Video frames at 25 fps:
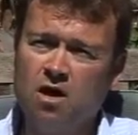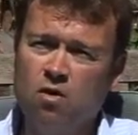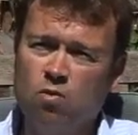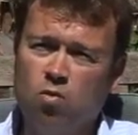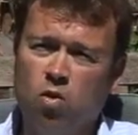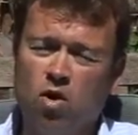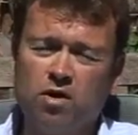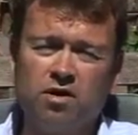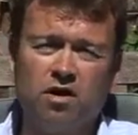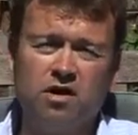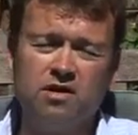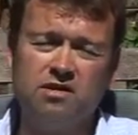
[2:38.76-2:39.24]

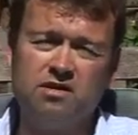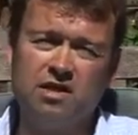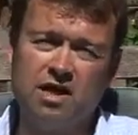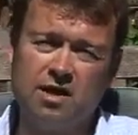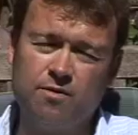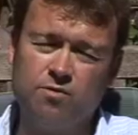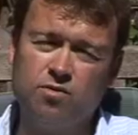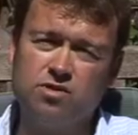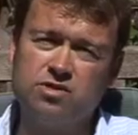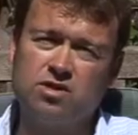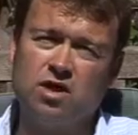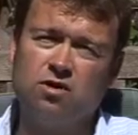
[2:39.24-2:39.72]
what I
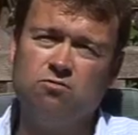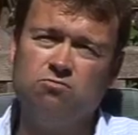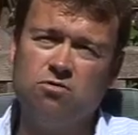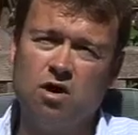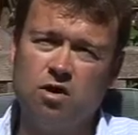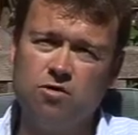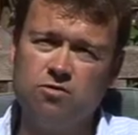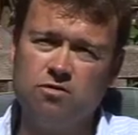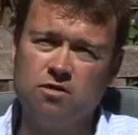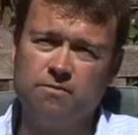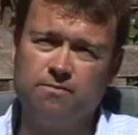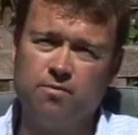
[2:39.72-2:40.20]
did was I
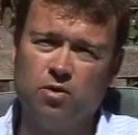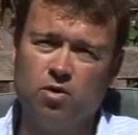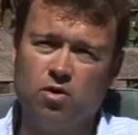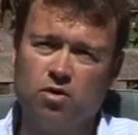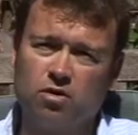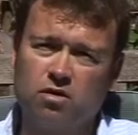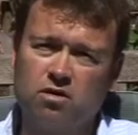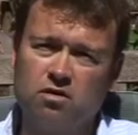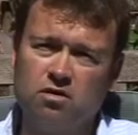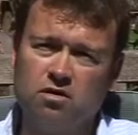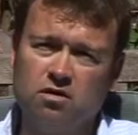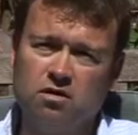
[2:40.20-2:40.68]
wrote the
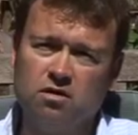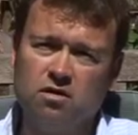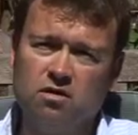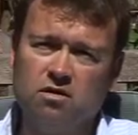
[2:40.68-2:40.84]
book